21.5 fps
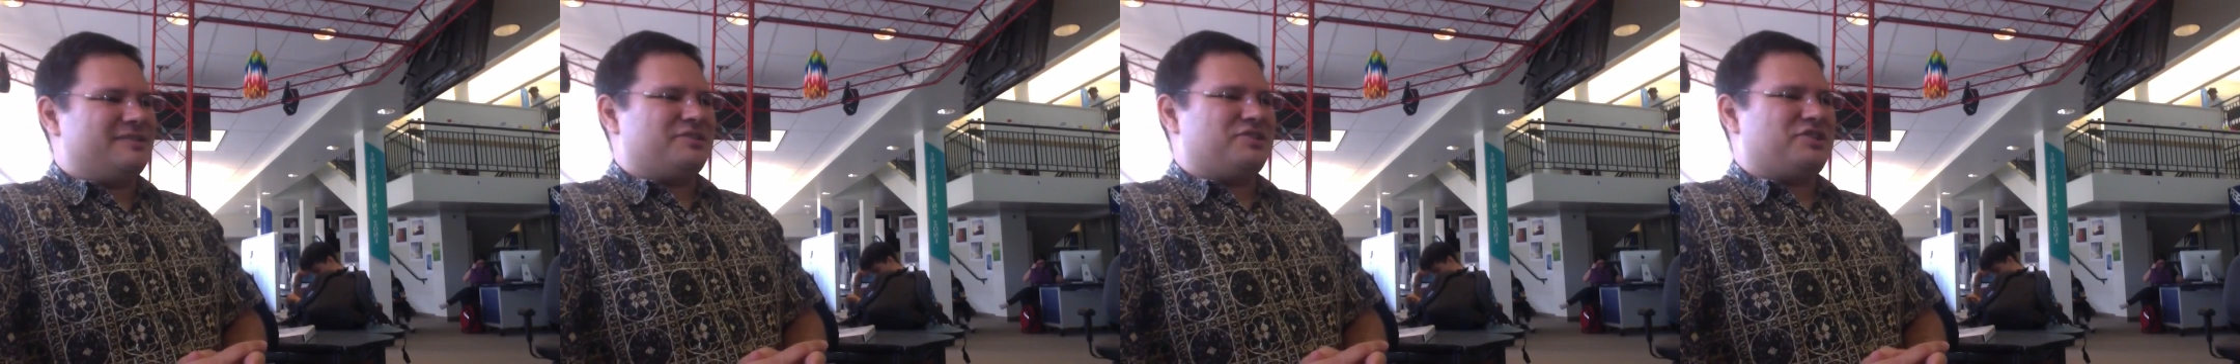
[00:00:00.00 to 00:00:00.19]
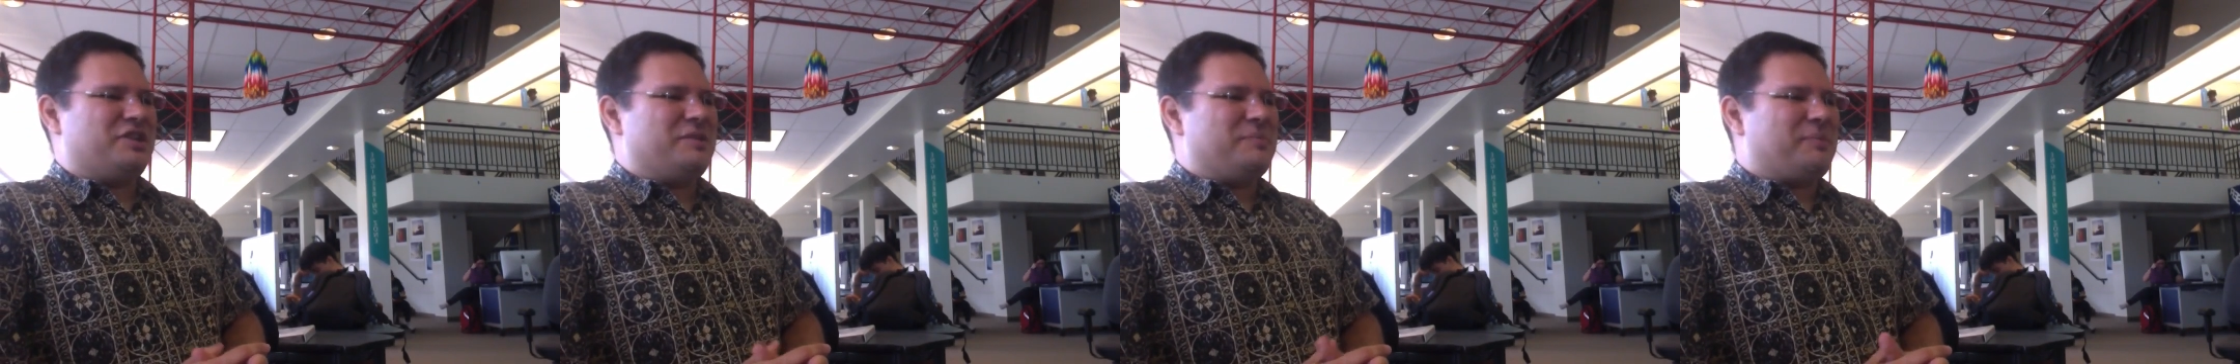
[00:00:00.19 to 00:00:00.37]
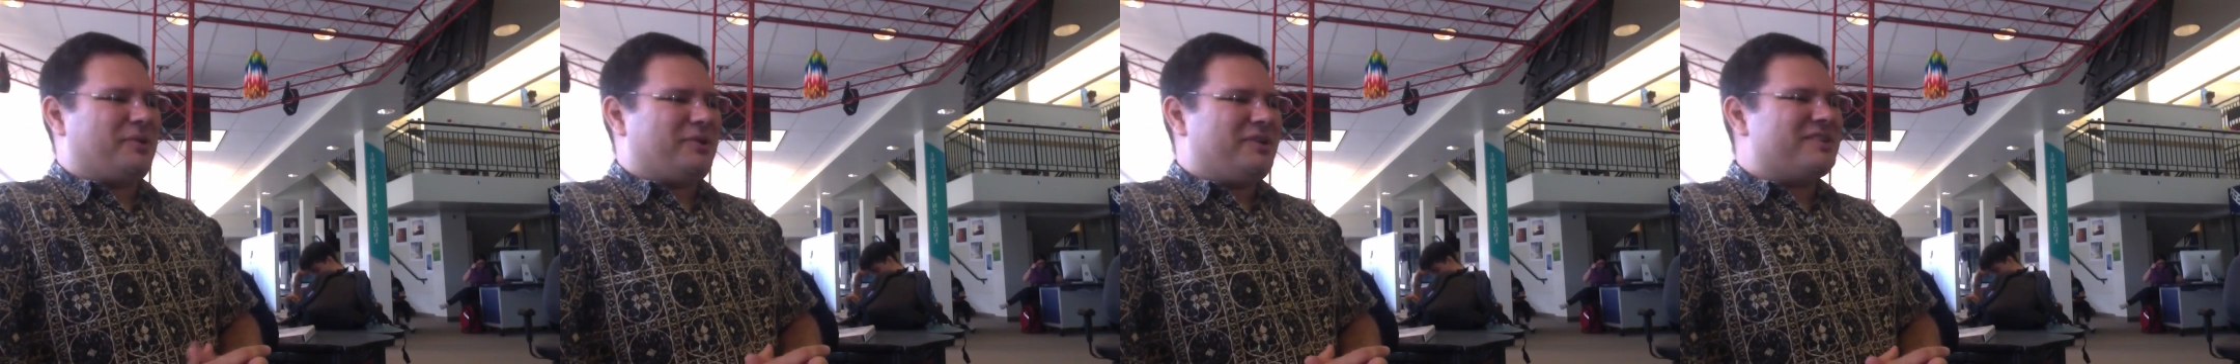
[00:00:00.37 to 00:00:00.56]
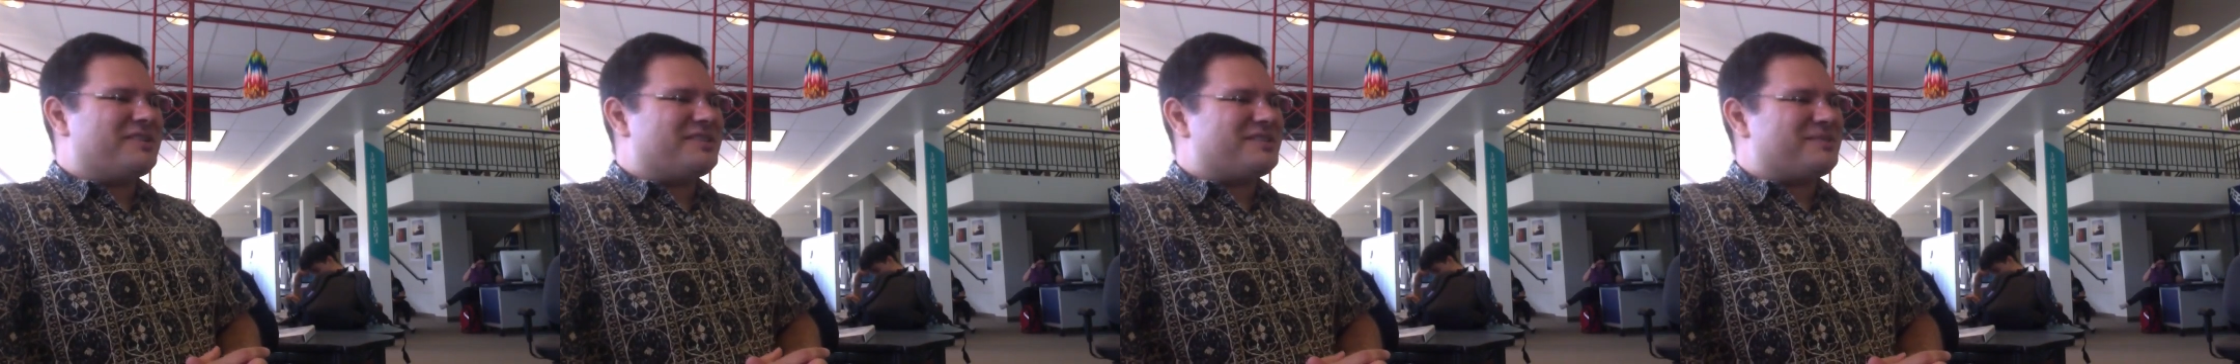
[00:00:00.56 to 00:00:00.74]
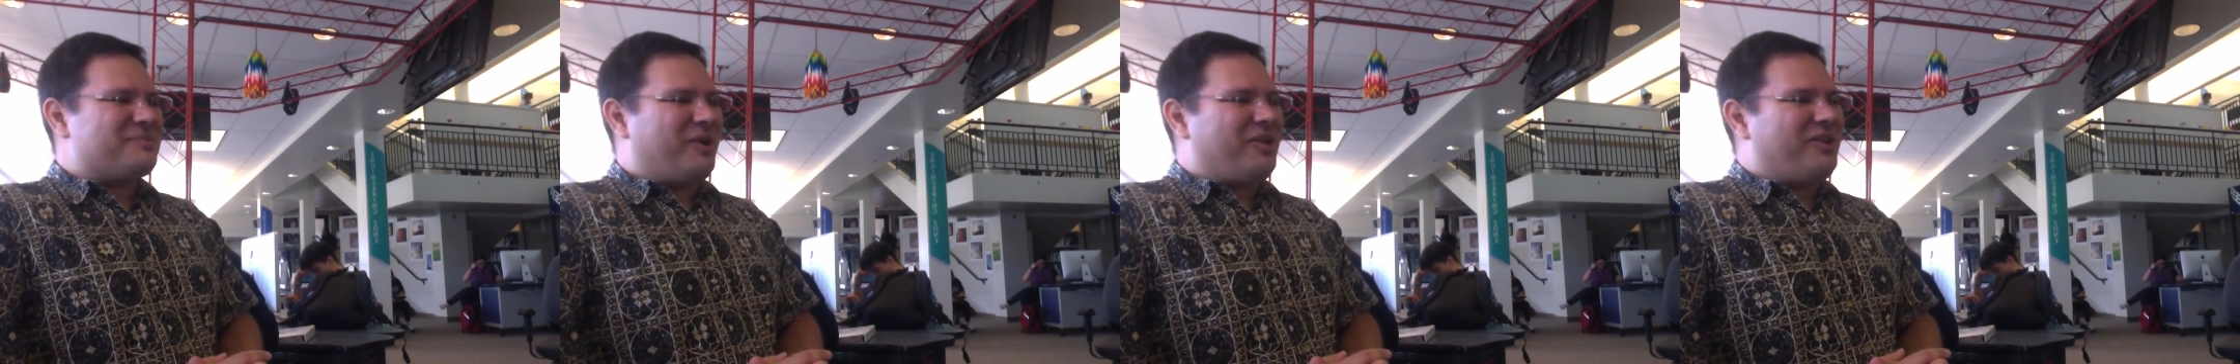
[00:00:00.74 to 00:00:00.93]
cheaper
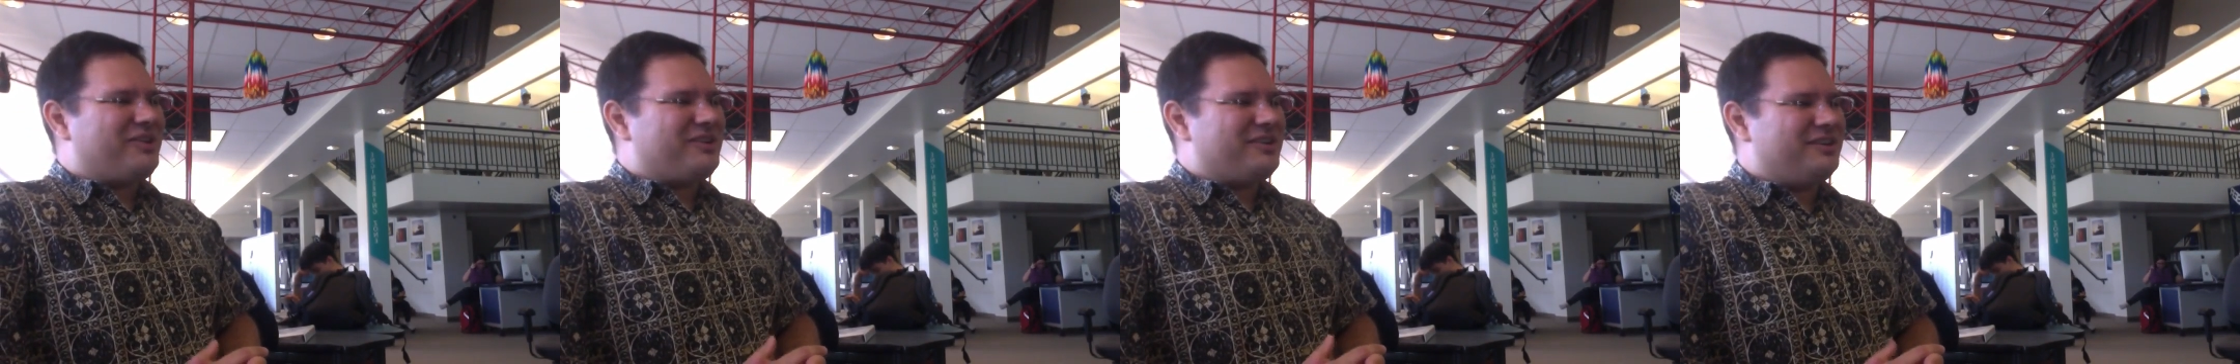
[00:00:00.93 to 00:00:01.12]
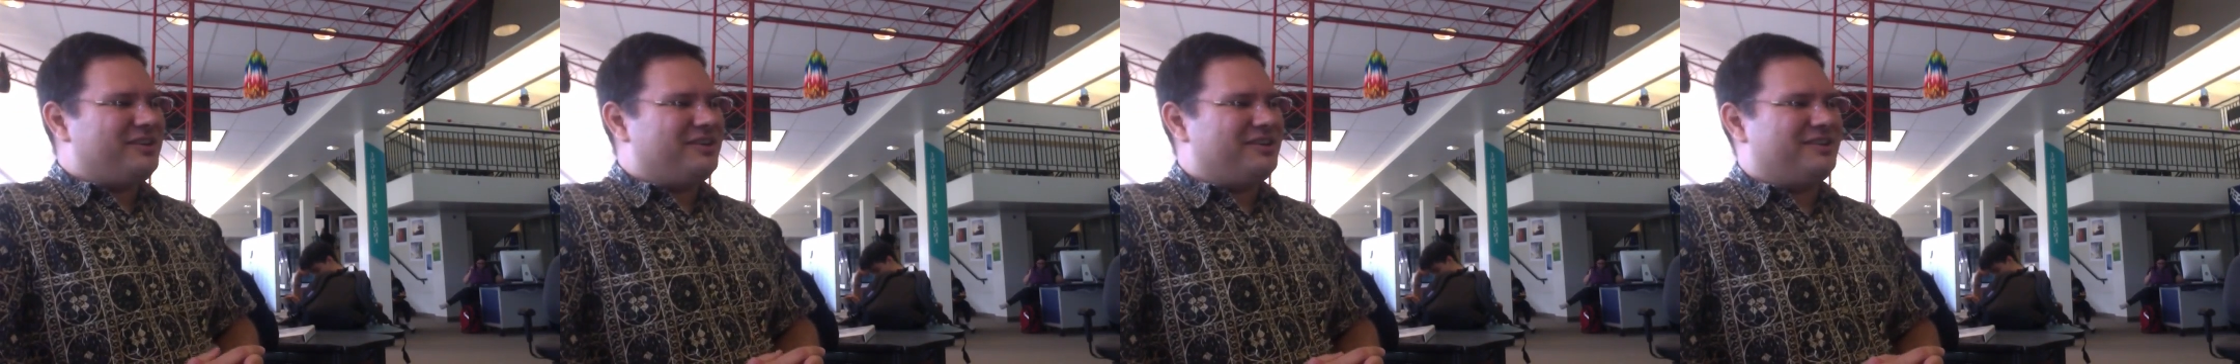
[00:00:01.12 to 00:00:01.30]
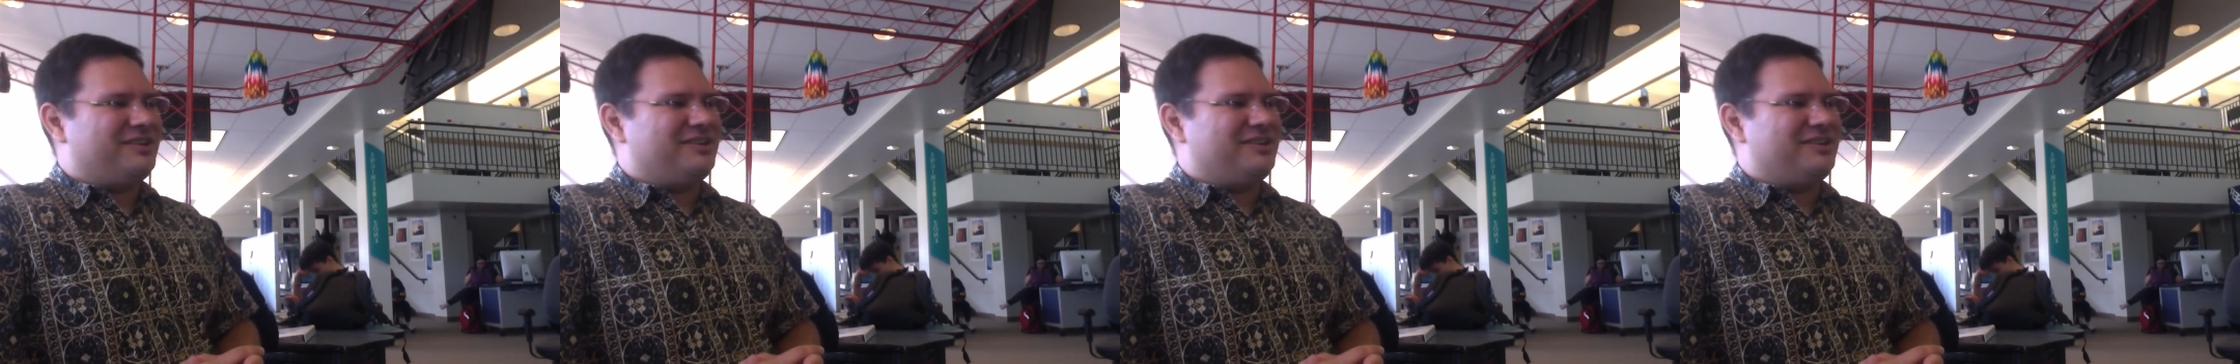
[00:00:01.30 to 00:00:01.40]
and smaller.